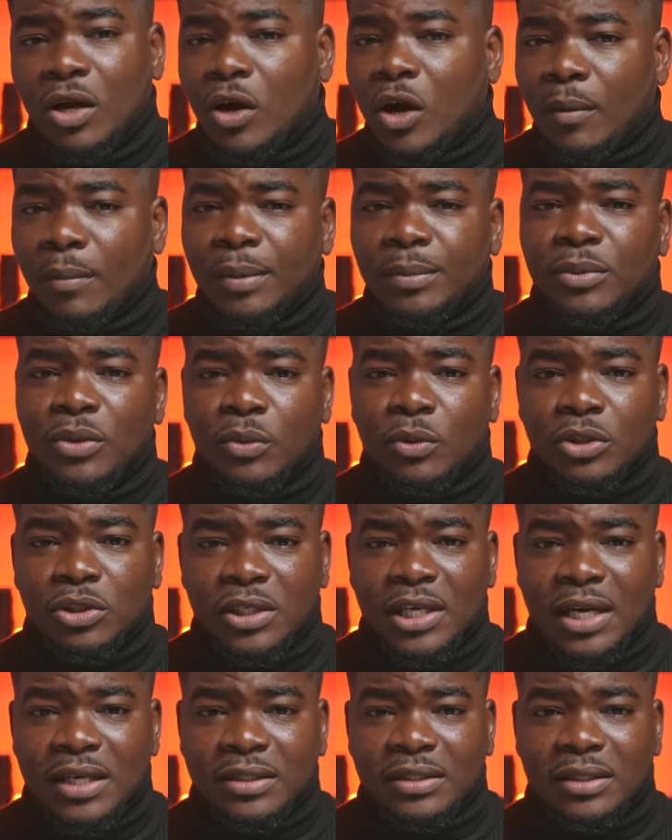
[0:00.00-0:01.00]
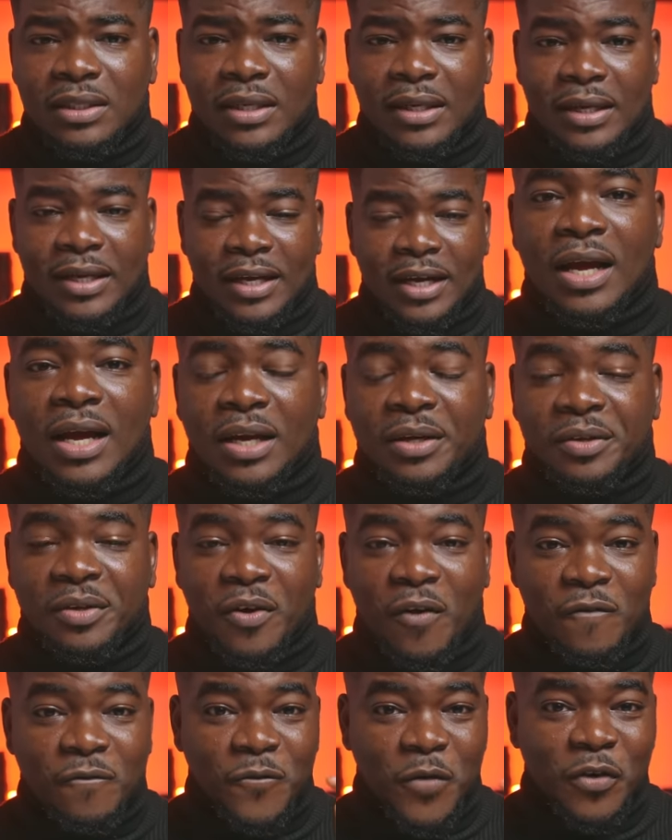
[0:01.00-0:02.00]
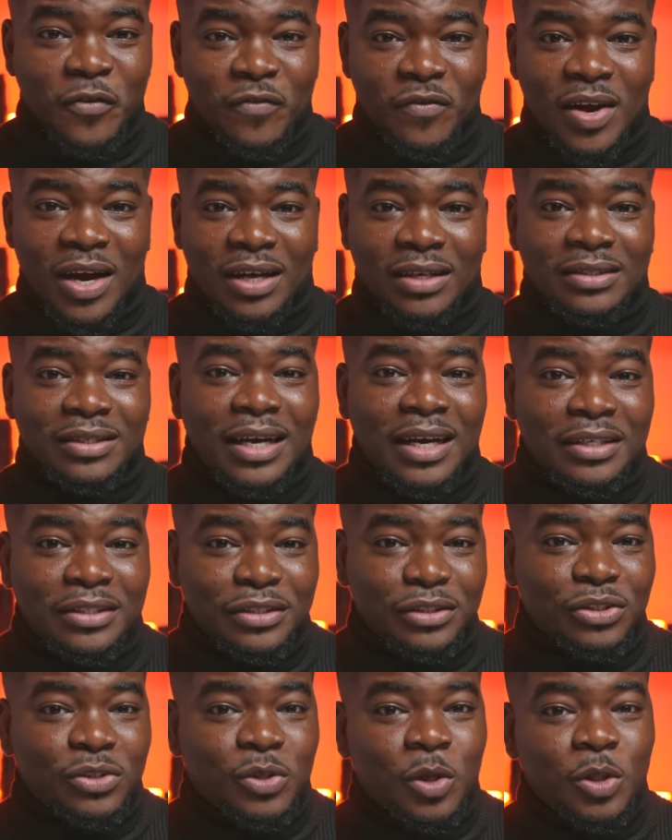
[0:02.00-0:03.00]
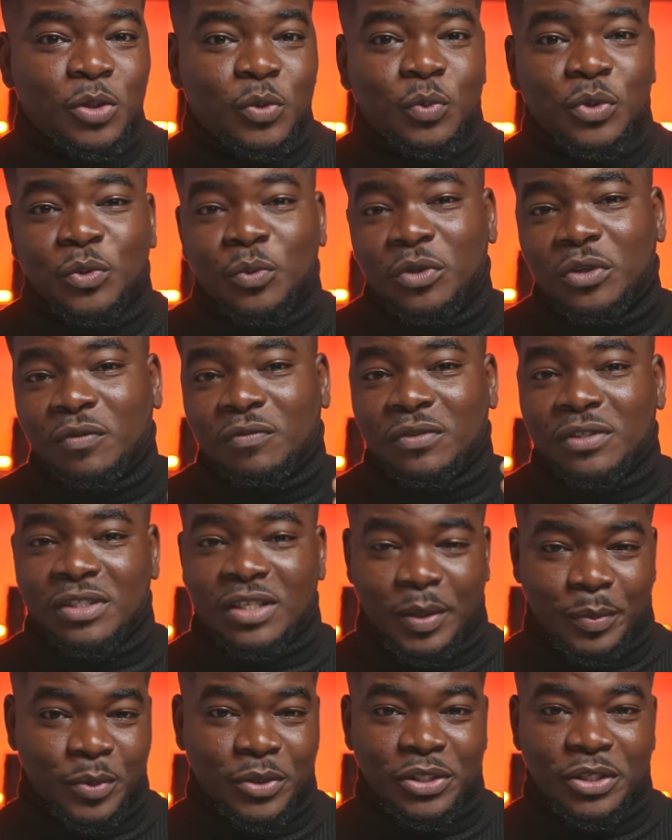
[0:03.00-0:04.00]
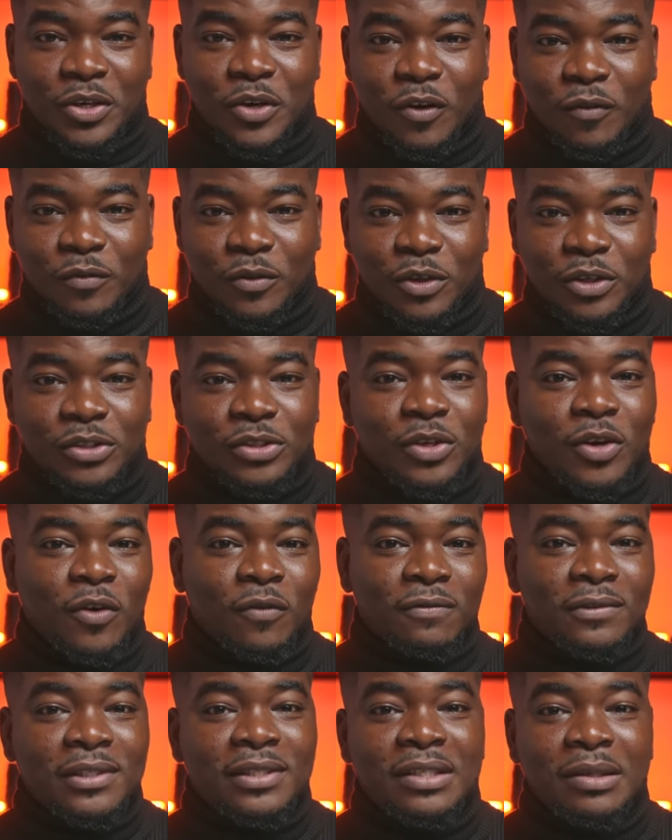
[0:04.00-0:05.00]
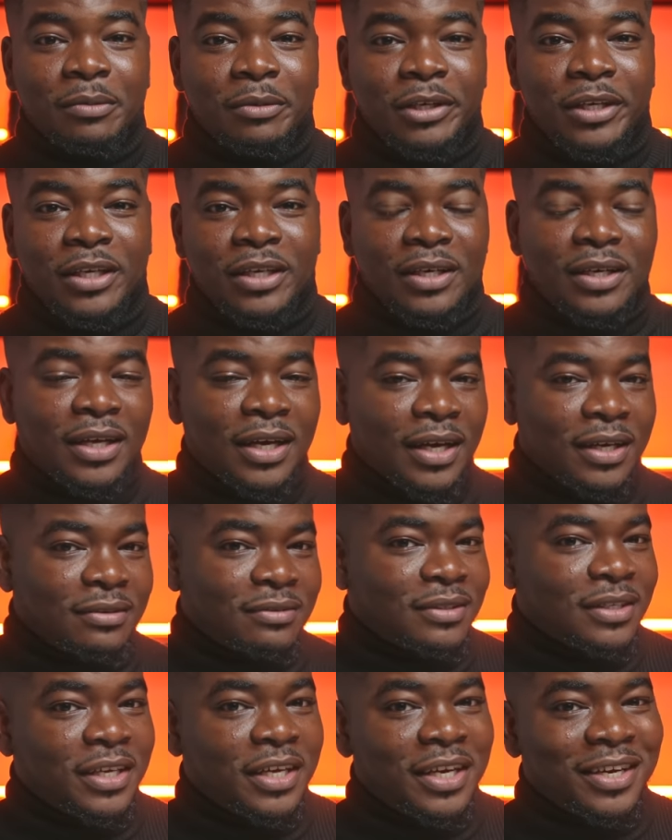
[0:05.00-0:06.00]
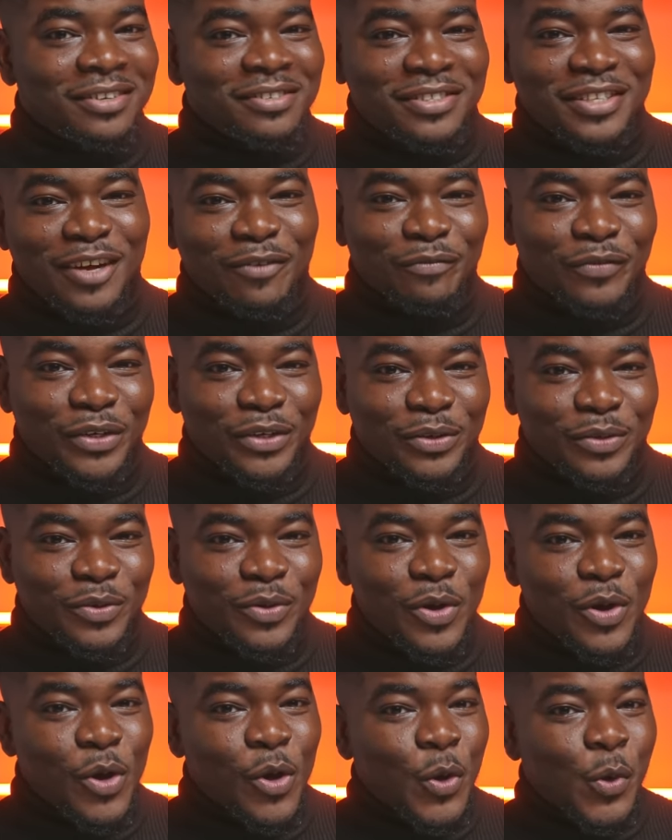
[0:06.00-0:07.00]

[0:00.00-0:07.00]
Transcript: Comment below what you guys think. And fun fact, I discussed with one of the deputy governors of the C B N, and here is that video.